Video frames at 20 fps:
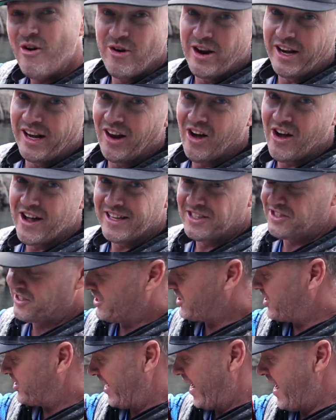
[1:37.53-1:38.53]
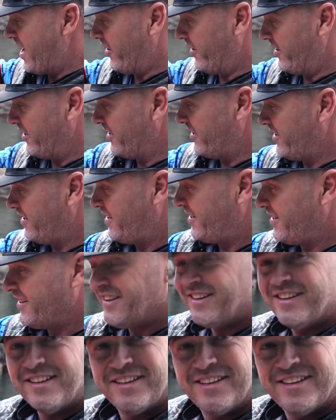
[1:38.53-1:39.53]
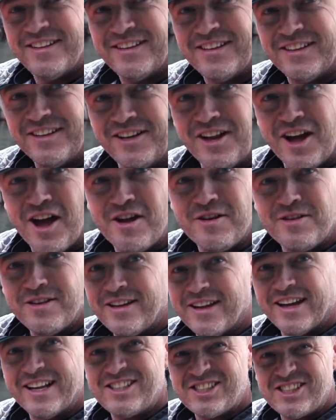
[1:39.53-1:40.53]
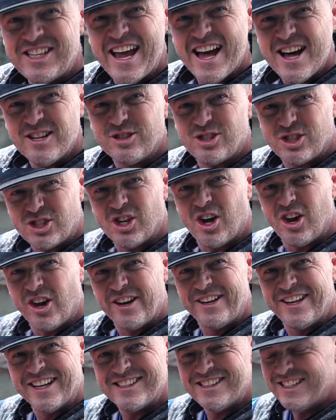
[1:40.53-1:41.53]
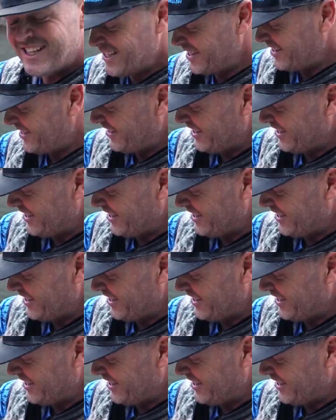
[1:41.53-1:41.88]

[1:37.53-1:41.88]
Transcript: really like is this sound. You know, it sounds solid, doesn't it?